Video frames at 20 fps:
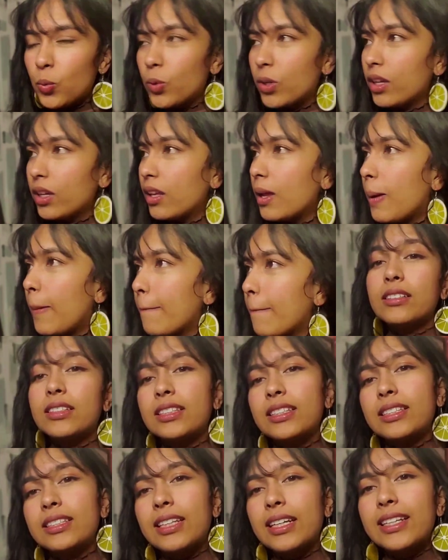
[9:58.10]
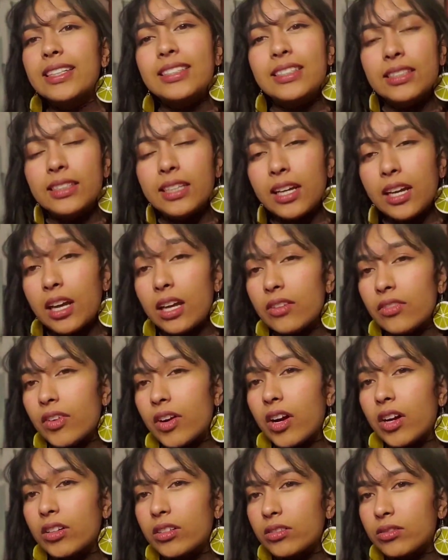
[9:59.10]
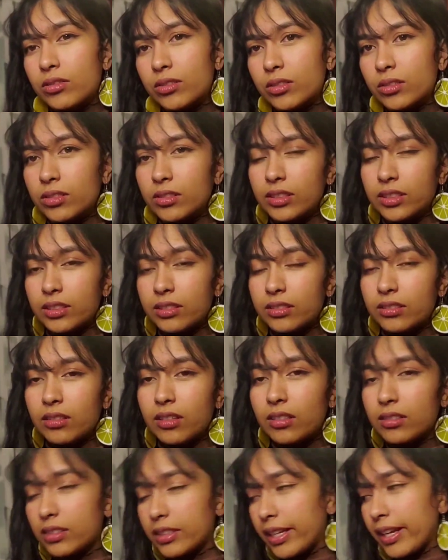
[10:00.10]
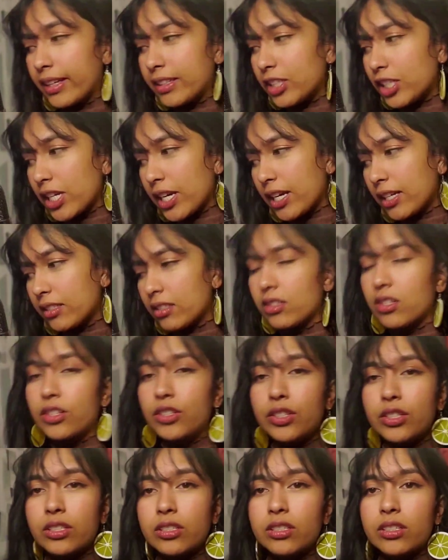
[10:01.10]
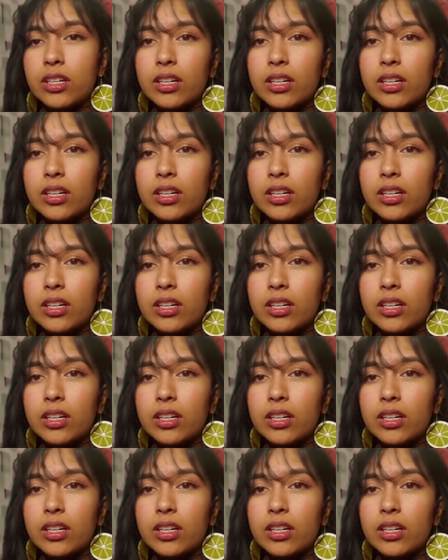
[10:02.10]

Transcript: it looks nice to have honor roll and all that jazz on your